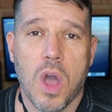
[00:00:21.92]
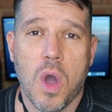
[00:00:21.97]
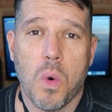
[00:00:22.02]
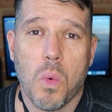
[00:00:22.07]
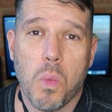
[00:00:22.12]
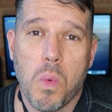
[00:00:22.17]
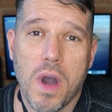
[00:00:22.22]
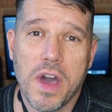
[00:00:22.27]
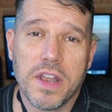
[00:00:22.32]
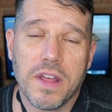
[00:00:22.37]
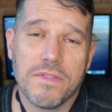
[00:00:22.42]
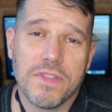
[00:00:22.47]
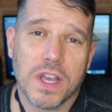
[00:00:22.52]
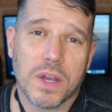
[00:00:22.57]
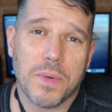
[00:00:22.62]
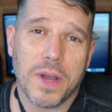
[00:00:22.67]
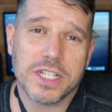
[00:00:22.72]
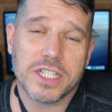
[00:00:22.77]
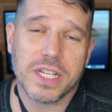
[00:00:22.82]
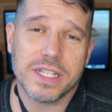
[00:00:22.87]
One of the
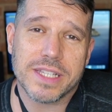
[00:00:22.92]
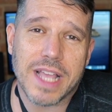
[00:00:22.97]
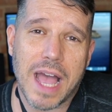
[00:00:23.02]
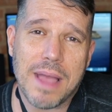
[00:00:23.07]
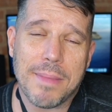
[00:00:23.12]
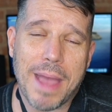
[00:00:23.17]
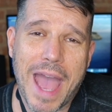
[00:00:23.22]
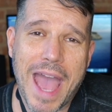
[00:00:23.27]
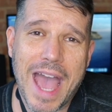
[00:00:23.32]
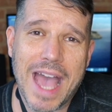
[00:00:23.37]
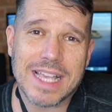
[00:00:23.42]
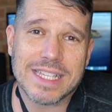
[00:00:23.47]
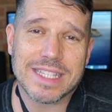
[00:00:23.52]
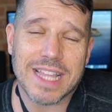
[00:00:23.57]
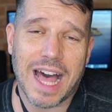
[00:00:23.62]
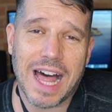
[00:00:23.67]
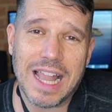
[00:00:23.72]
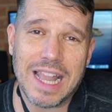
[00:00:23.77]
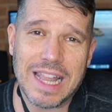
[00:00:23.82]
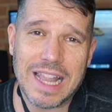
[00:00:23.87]
questions I'm asked
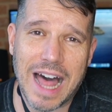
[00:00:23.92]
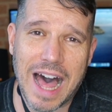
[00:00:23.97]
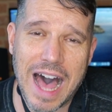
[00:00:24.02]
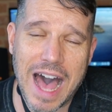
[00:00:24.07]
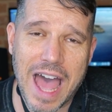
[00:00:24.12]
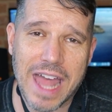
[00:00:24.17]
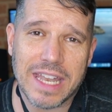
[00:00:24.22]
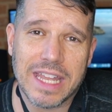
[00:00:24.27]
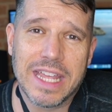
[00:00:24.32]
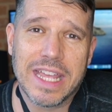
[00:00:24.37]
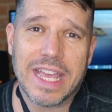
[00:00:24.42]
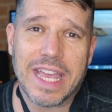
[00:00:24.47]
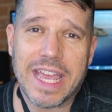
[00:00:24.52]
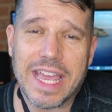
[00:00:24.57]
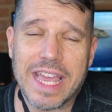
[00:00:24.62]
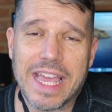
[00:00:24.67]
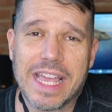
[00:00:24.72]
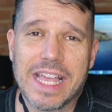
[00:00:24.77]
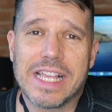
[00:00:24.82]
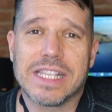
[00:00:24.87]
a lot
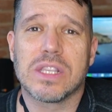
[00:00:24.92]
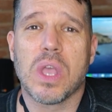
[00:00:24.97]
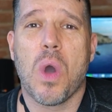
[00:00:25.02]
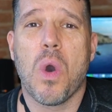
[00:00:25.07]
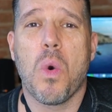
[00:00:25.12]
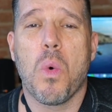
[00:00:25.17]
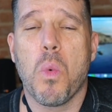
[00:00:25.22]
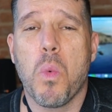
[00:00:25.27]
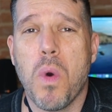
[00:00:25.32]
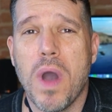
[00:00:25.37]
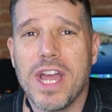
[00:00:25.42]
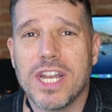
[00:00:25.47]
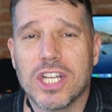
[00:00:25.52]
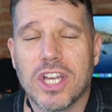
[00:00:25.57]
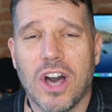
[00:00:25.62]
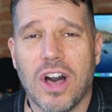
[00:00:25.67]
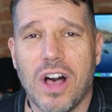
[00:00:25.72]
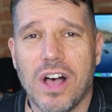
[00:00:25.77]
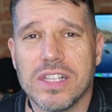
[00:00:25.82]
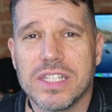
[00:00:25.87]
is, what
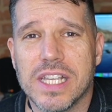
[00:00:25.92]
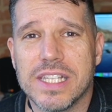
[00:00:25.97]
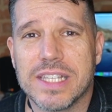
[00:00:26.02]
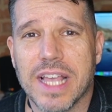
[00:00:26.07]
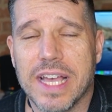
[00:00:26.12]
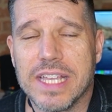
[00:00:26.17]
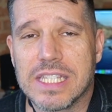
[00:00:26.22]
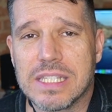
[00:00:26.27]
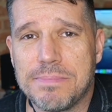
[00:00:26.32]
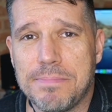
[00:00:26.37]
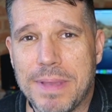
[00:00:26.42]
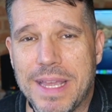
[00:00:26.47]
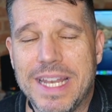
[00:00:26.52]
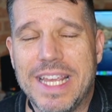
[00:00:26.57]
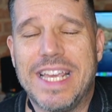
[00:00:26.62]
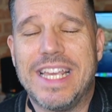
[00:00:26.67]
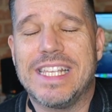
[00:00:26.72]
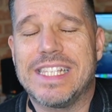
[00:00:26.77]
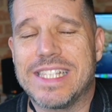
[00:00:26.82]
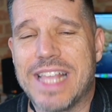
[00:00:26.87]
causes a
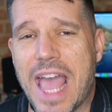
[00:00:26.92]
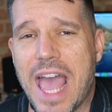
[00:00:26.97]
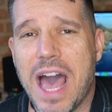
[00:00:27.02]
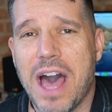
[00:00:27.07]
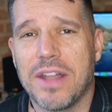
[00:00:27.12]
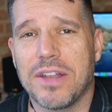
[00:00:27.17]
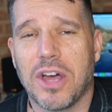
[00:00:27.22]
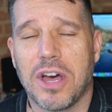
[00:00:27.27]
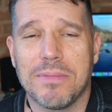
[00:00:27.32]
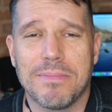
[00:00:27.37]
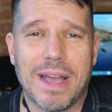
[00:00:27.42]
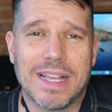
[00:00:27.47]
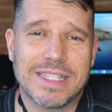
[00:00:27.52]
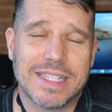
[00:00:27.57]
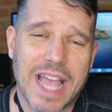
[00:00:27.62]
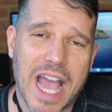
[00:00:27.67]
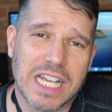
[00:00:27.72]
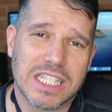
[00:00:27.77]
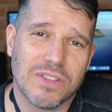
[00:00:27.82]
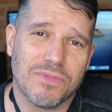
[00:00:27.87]
spitty sound on my
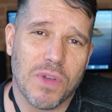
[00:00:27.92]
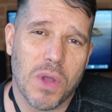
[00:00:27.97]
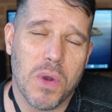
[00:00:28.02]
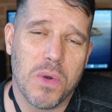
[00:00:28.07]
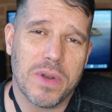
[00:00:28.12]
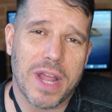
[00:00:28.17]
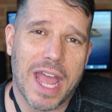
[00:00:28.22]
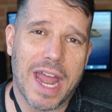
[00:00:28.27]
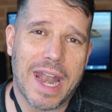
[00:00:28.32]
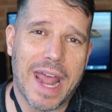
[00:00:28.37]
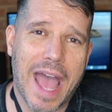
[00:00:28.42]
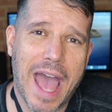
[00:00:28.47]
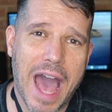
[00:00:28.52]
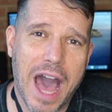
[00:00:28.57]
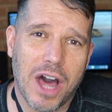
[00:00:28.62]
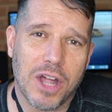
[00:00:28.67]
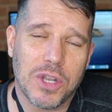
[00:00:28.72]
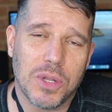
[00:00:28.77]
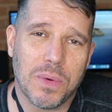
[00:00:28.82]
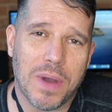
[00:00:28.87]
saxophone and
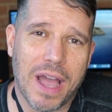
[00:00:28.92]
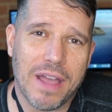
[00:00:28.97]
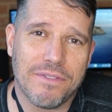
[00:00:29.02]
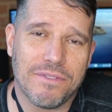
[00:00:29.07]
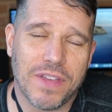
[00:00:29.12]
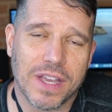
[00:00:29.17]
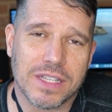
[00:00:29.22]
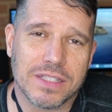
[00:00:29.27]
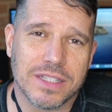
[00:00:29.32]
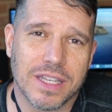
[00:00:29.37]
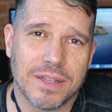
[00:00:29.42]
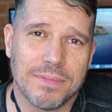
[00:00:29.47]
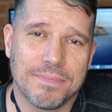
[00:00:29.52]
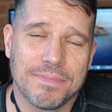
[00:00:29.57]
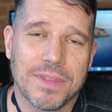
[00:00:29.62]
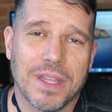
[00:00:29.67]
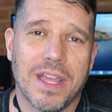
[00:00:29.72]
how do I fix it?